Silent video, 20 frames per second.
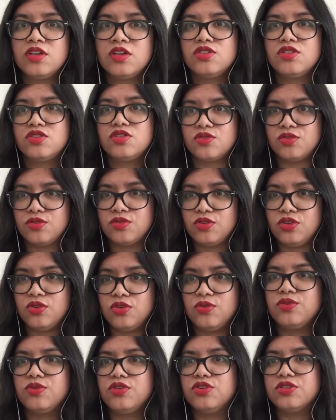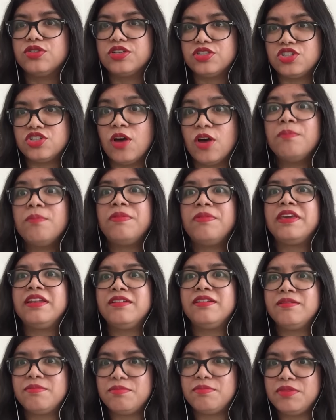So you're
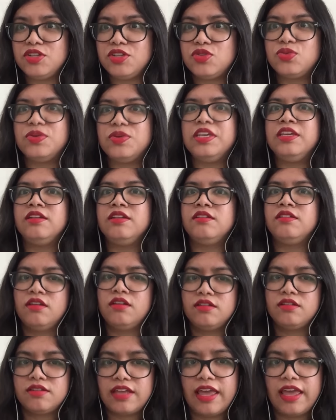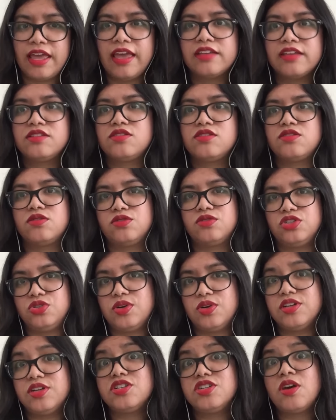jumping between text, or
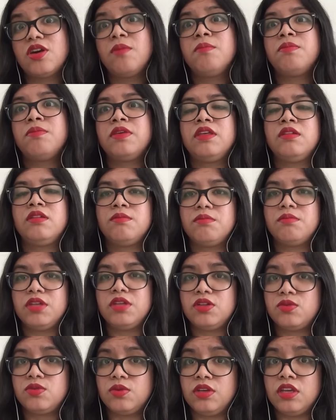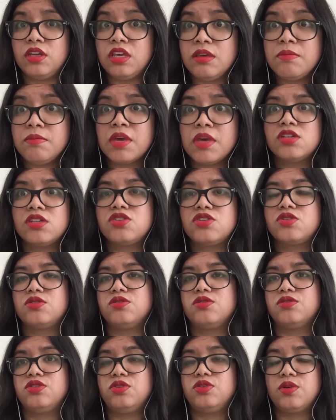you're jumping between image,
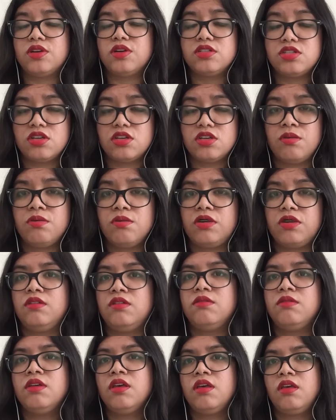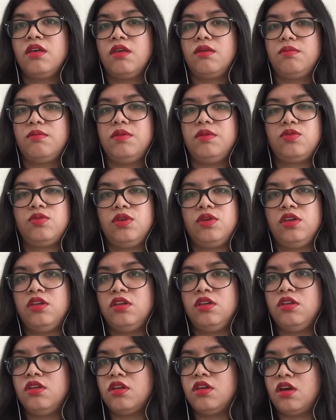or you're jumping
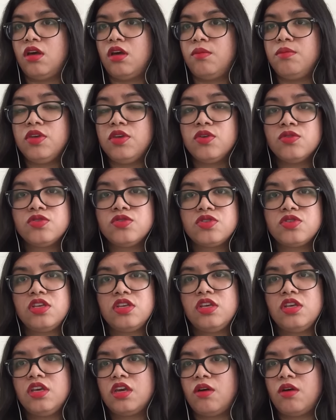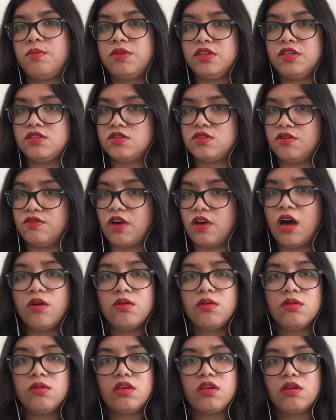between music, a piece of
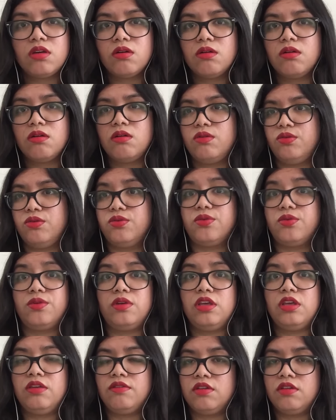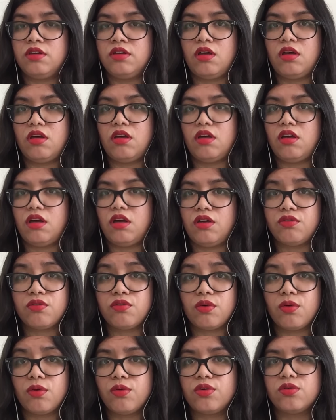audio, or even a
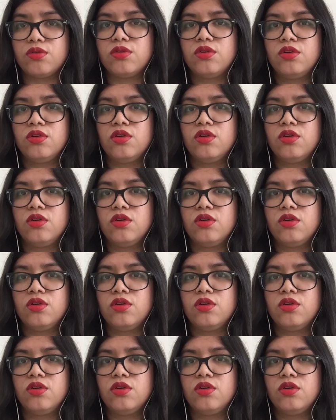photo,